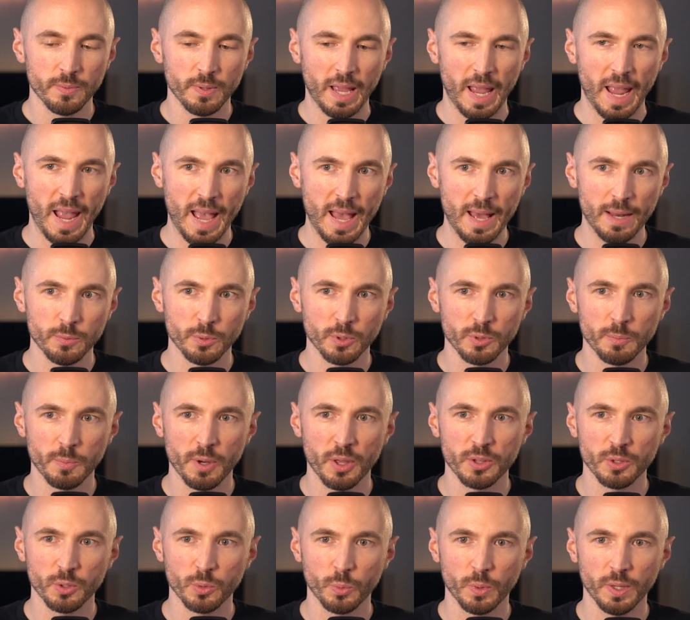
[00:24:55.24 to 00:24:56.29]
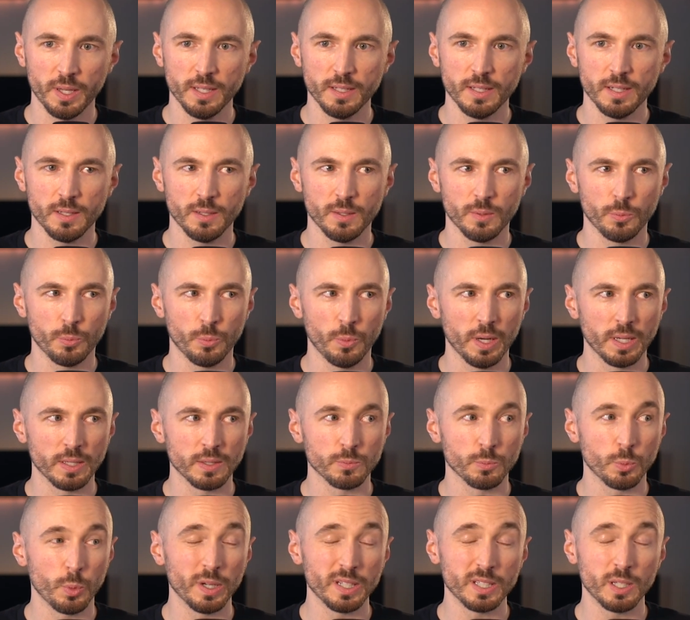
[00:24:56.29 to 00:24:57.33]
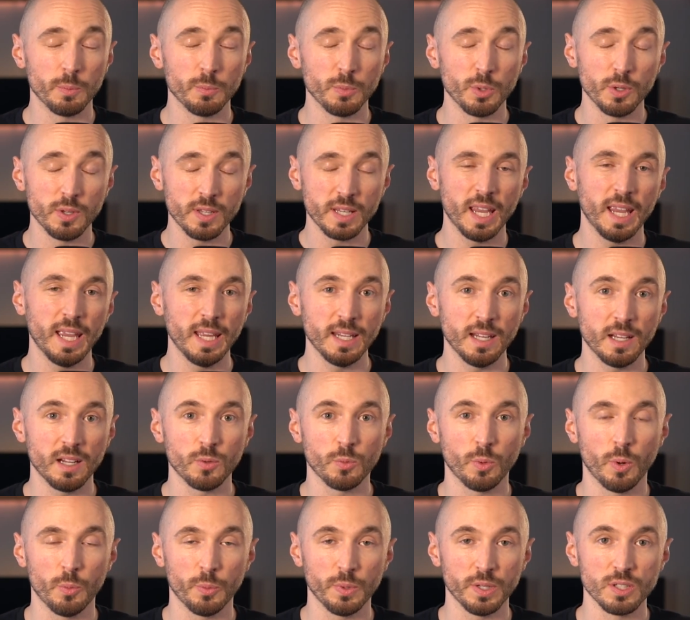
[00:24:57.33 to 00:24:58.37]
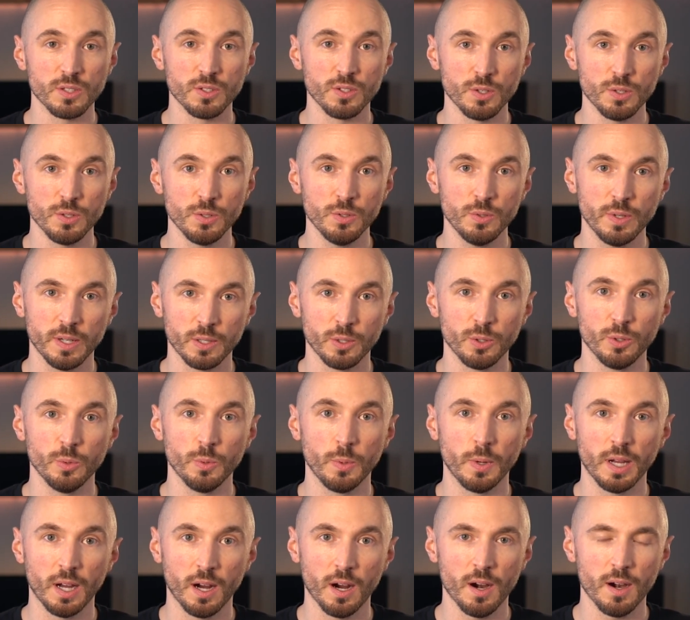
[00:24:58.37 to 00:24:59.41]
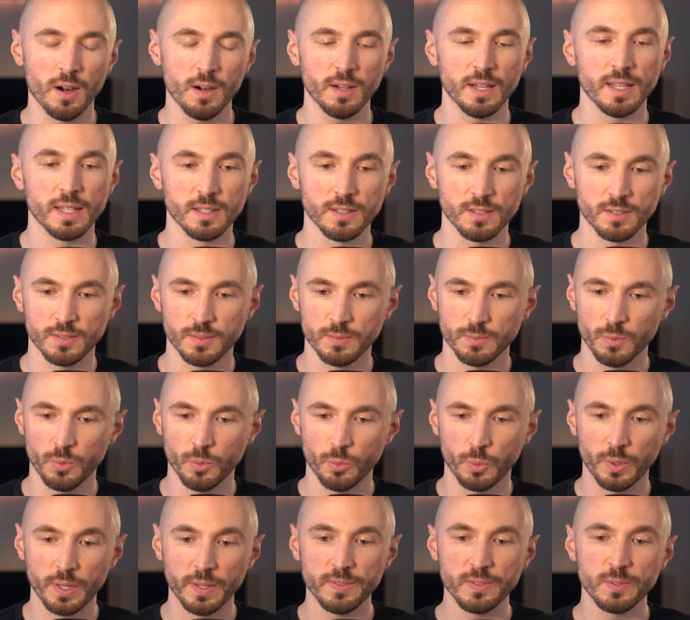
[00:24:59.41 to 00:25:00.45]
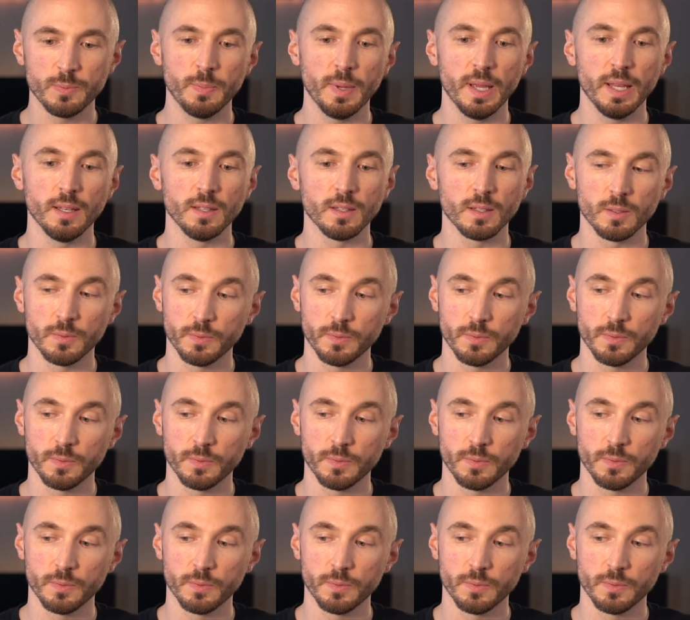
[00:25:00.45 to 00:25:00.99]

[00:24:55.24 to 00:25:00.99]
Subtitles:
had with Mother Wit when communicating what we do and who we are is we spent the